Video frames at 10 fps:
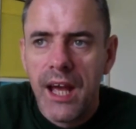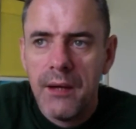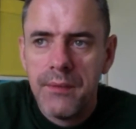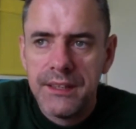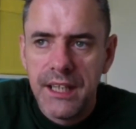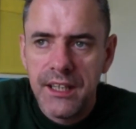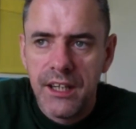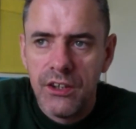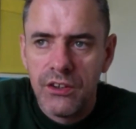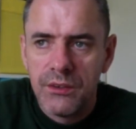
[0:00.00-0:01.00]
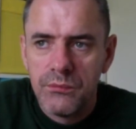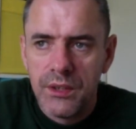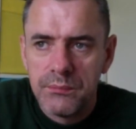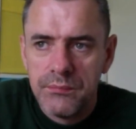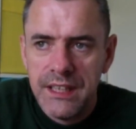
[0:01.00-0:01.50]
And then you got to look at
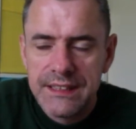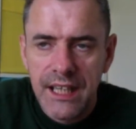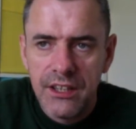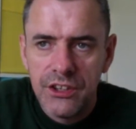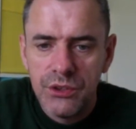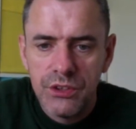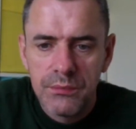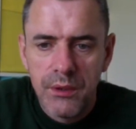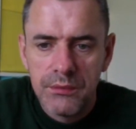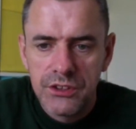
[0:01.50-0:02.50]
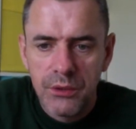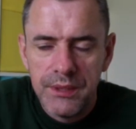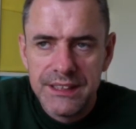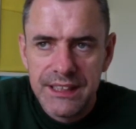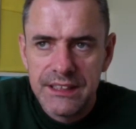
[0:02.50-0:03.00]
what Nissan are doing at the moment. There's going
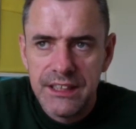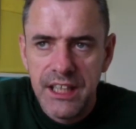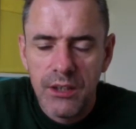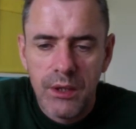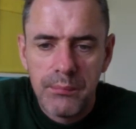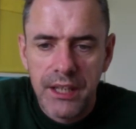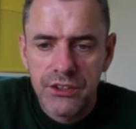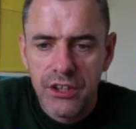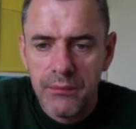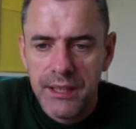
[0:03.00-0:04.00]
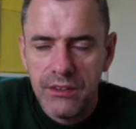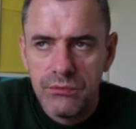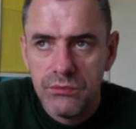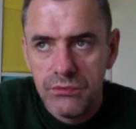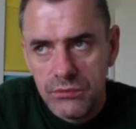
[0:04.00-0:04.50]
to be a 60 kilowatt battery coming
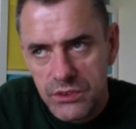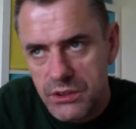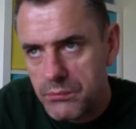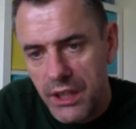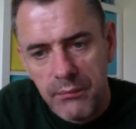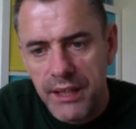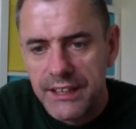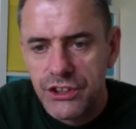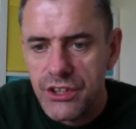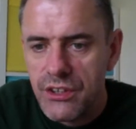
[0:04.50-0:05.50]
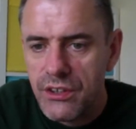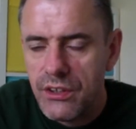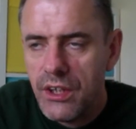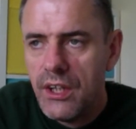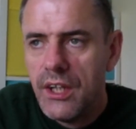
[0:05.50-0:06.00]
out sometime next year.